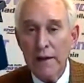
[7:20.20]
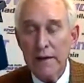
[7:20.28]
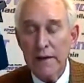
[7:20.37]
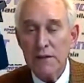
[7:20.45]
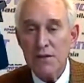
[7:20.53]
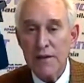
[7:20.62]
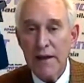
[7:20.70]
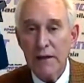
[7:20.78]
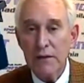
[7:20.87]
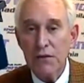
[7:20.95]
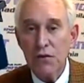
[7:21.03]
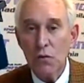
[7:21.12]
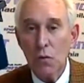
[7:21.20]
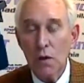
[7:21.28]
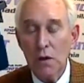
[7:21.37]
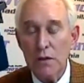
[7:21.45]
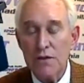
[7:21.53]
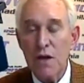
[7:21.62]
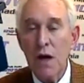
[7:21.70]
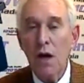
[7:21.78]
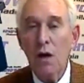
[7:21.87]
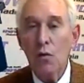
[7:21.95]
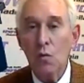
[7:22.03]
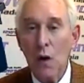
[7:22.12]
I can answer that in two words,
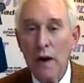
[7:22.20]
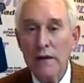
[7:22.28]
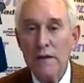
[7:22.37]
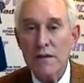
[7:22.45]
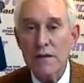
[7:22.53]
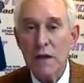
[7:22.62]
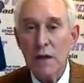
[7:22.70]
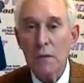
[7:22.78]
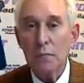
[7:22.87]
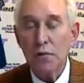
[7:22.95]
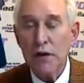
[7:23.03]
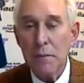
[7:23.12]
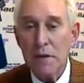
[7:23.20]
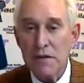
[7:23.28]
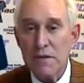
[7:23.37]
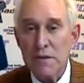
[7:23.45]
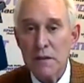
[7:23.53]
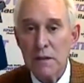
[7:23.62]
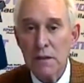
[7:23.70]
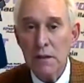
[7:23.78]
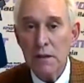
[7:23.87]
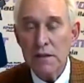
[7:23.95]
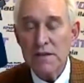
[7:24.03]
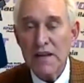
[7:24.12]
Reince Priebus. And by
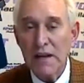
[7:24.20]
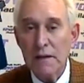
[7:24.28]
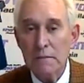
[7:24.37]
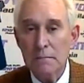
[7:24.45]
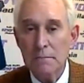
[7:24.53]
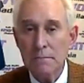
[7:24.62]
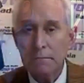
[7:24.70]
the way, that's see